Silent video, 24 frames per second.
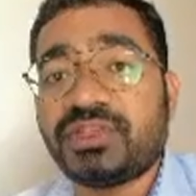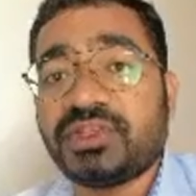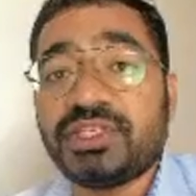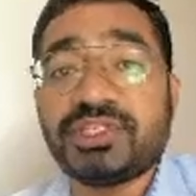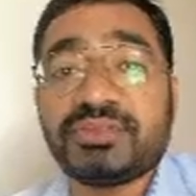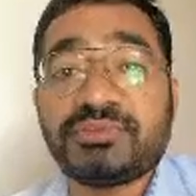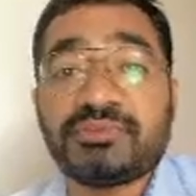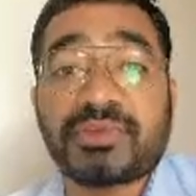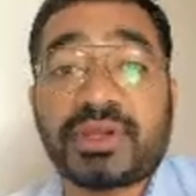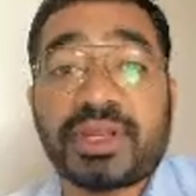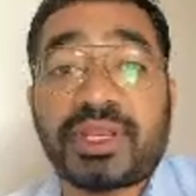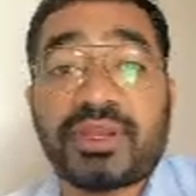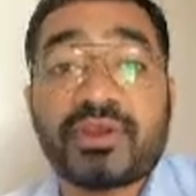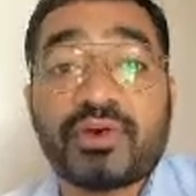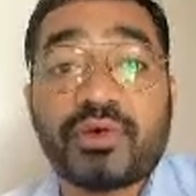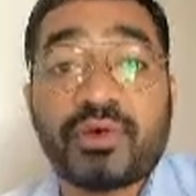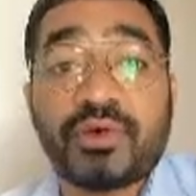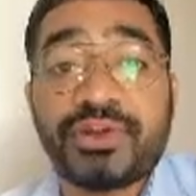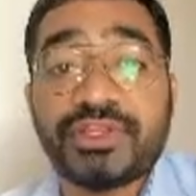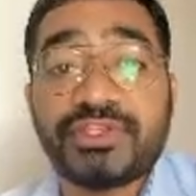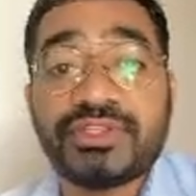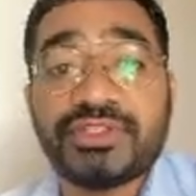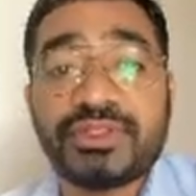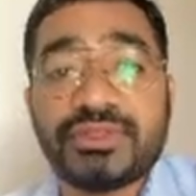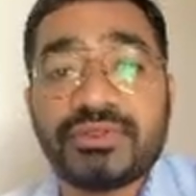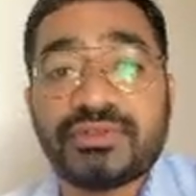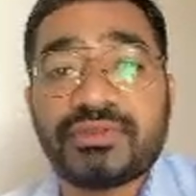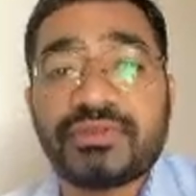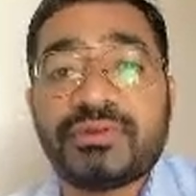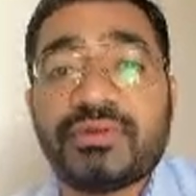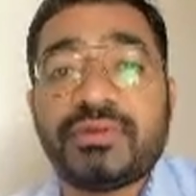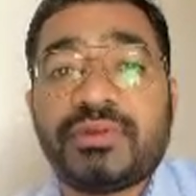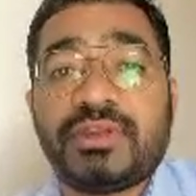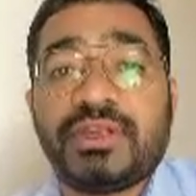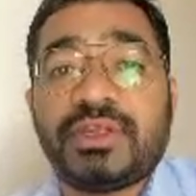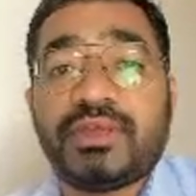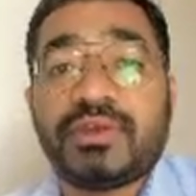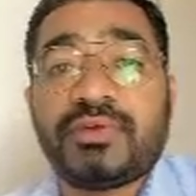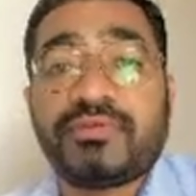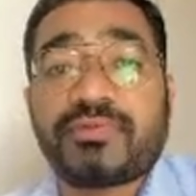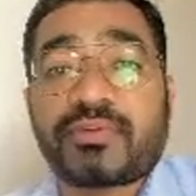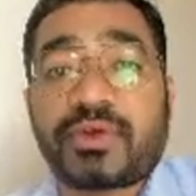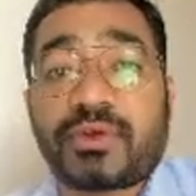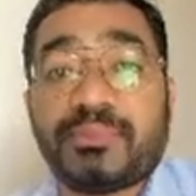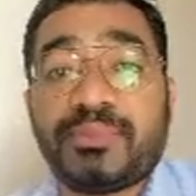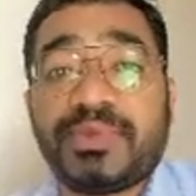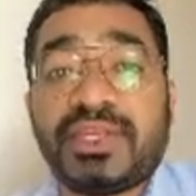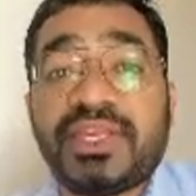is my origin,
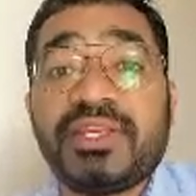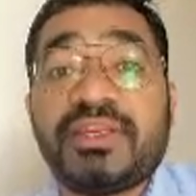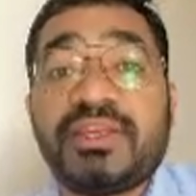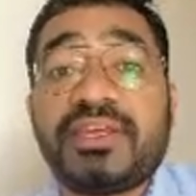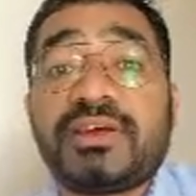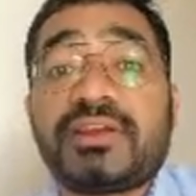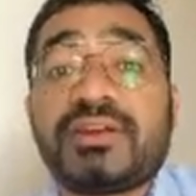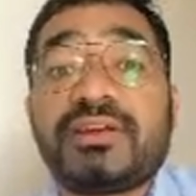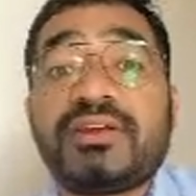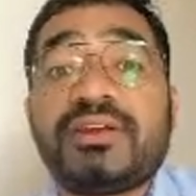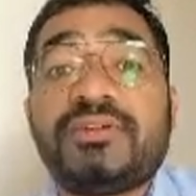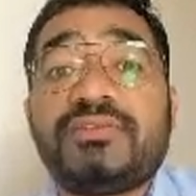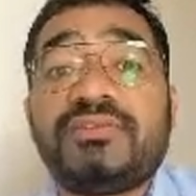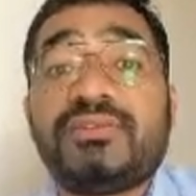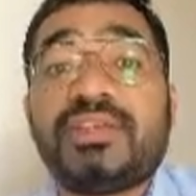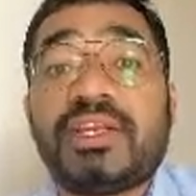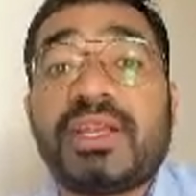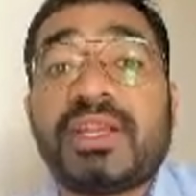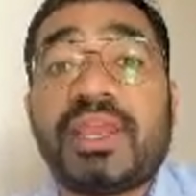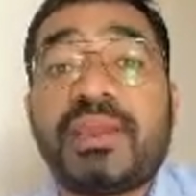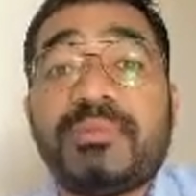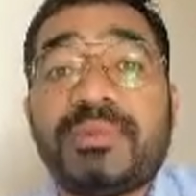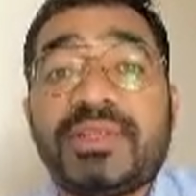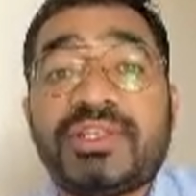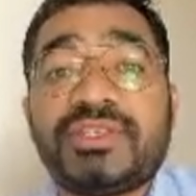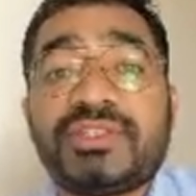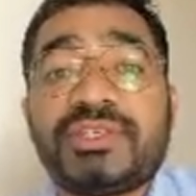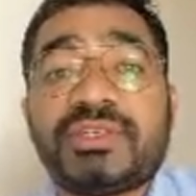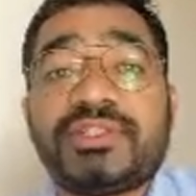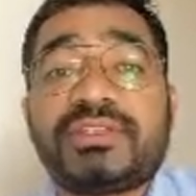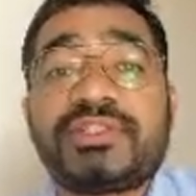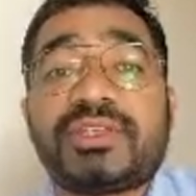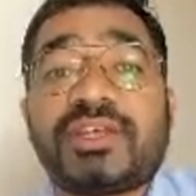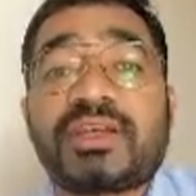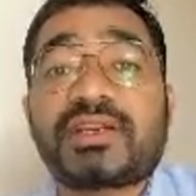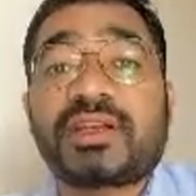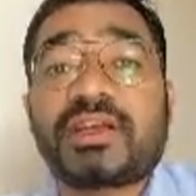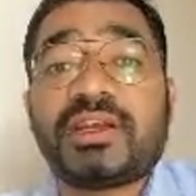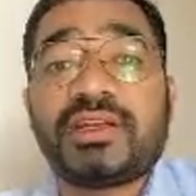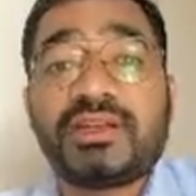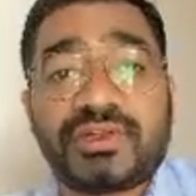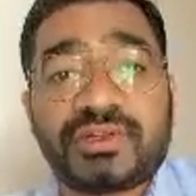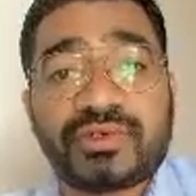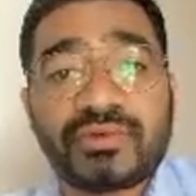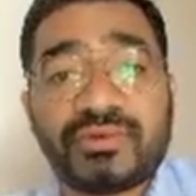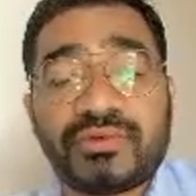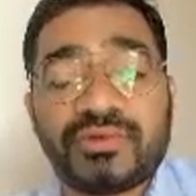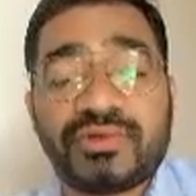from here the dimensions are
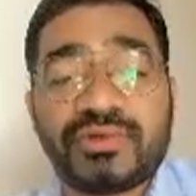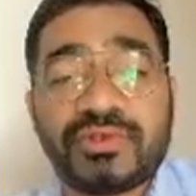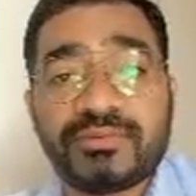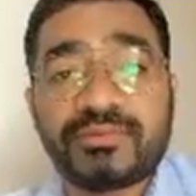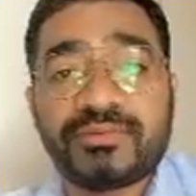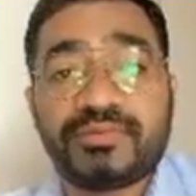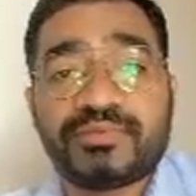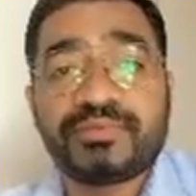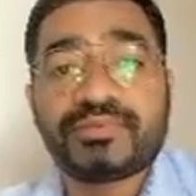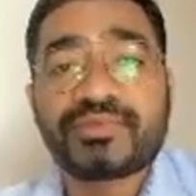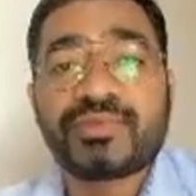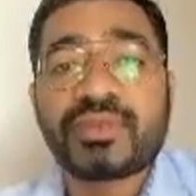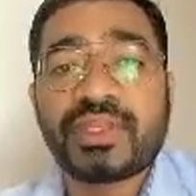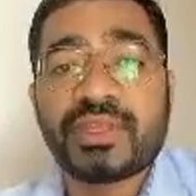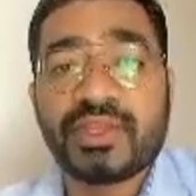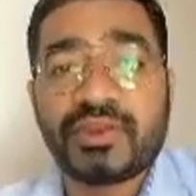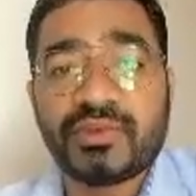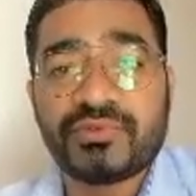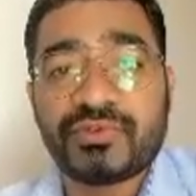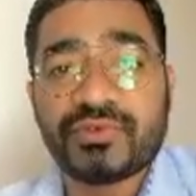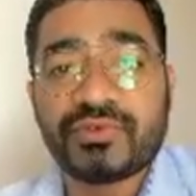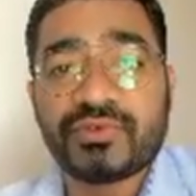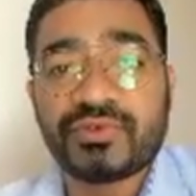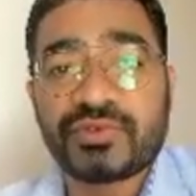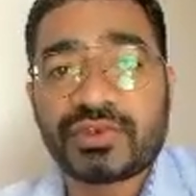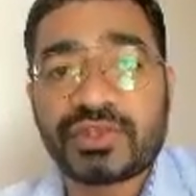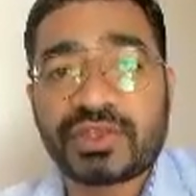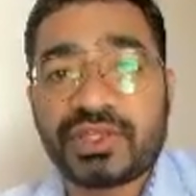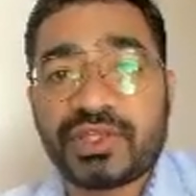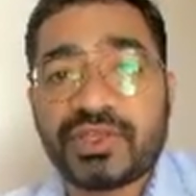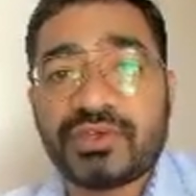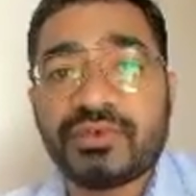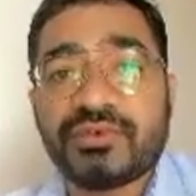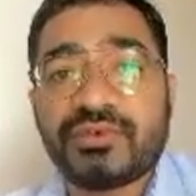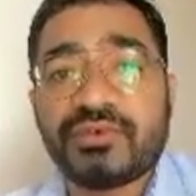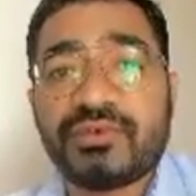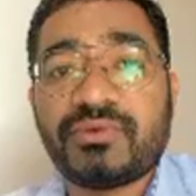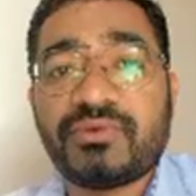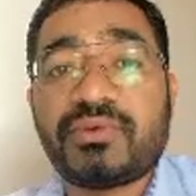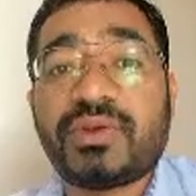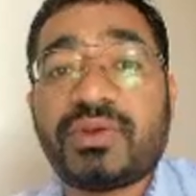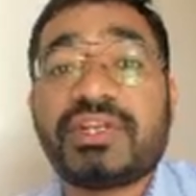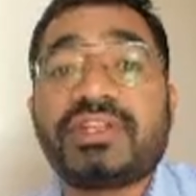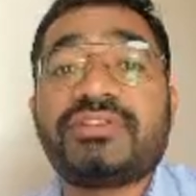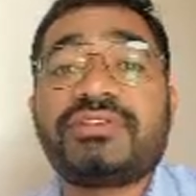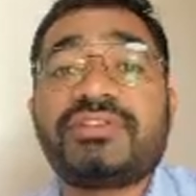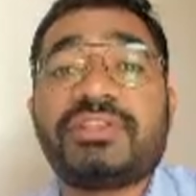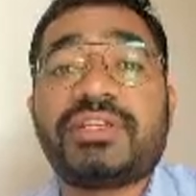controlled. If you q what
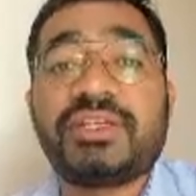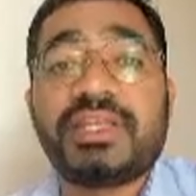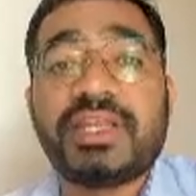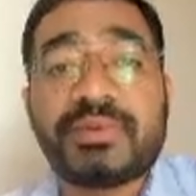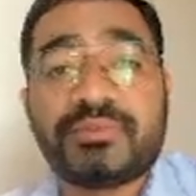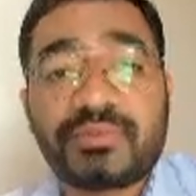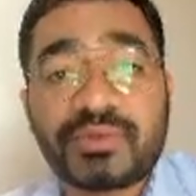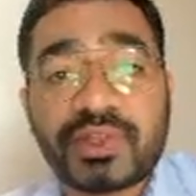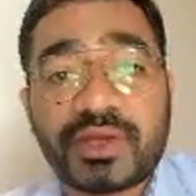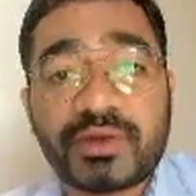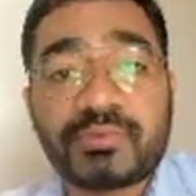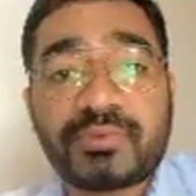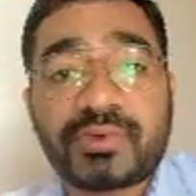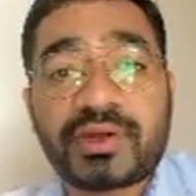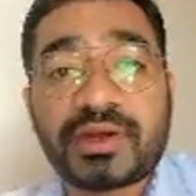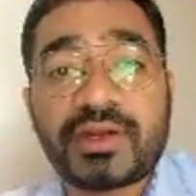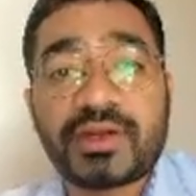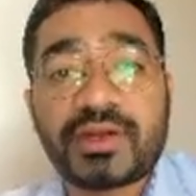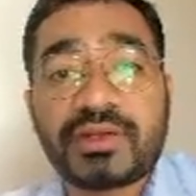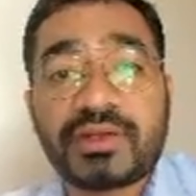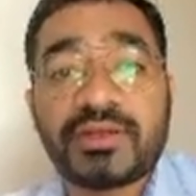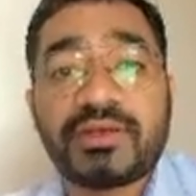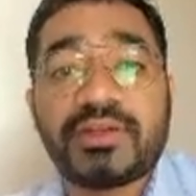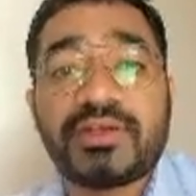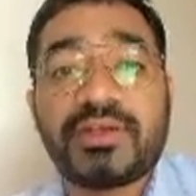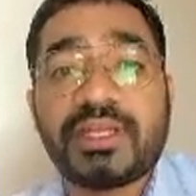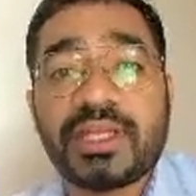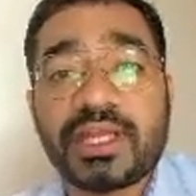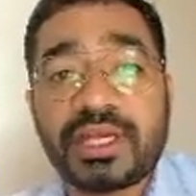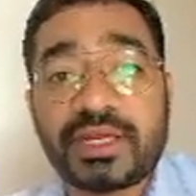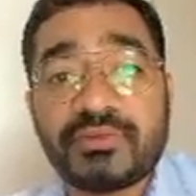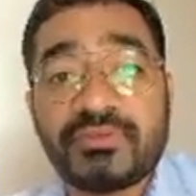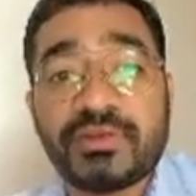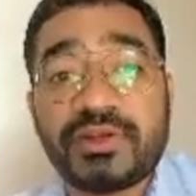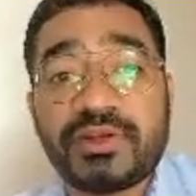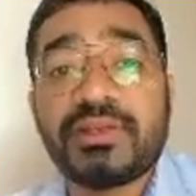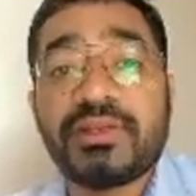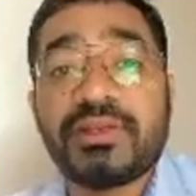is the depth of cut, it will